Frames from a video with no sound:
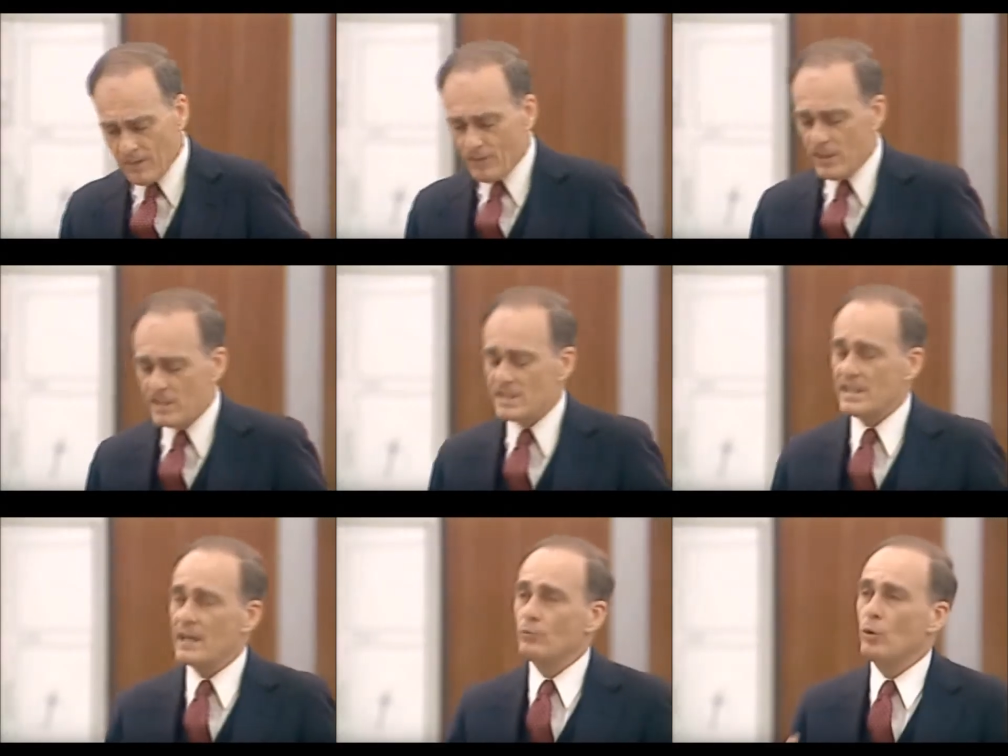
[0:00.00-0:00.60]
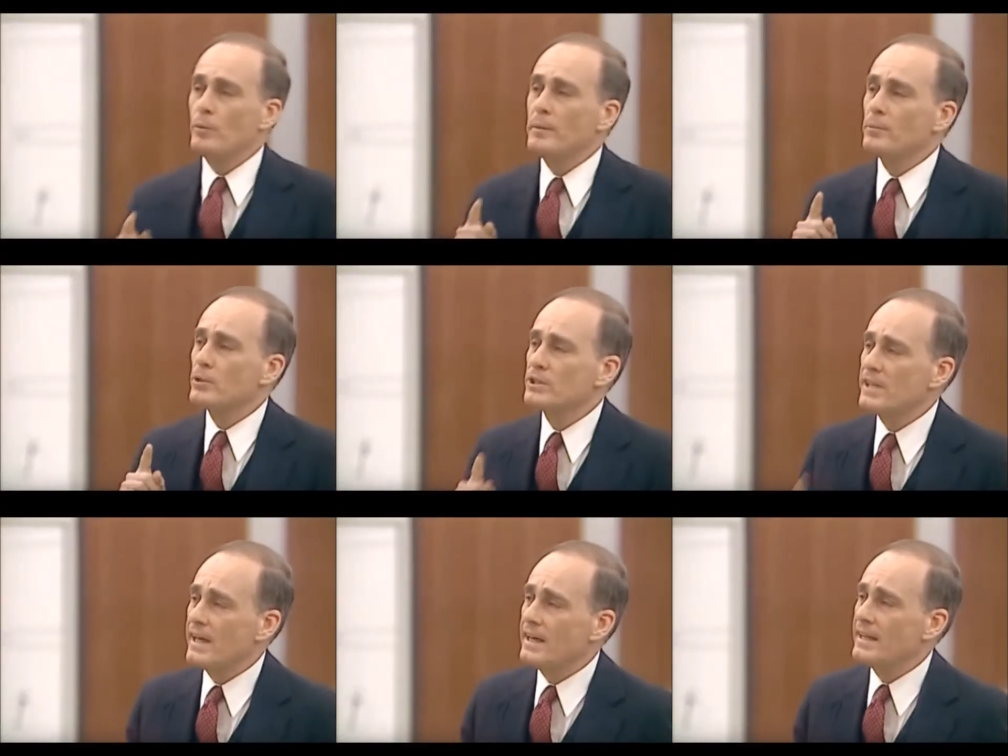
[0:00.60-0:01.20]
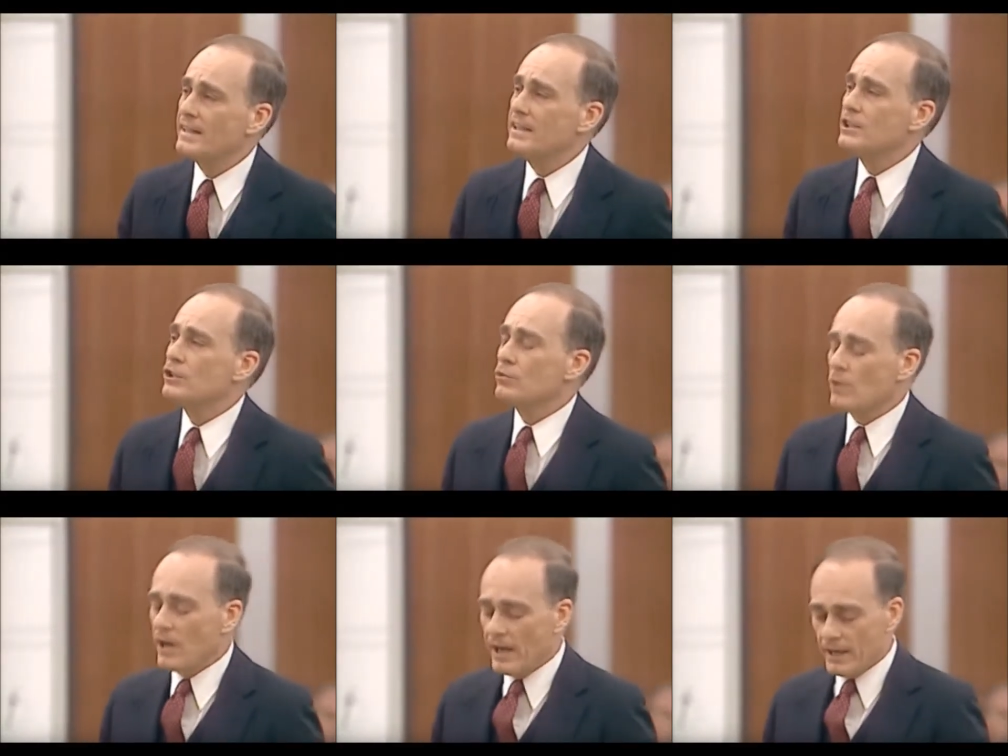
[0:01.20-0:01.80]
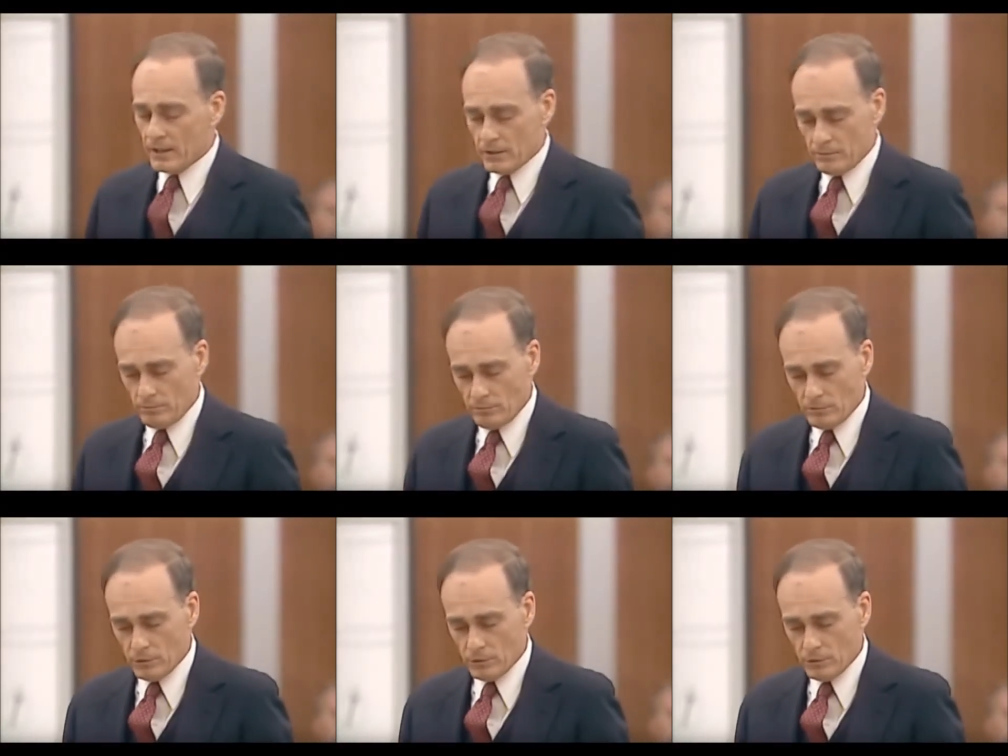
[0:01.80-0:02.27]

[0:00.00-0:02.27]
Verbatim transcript: evidence that will be presented at this trial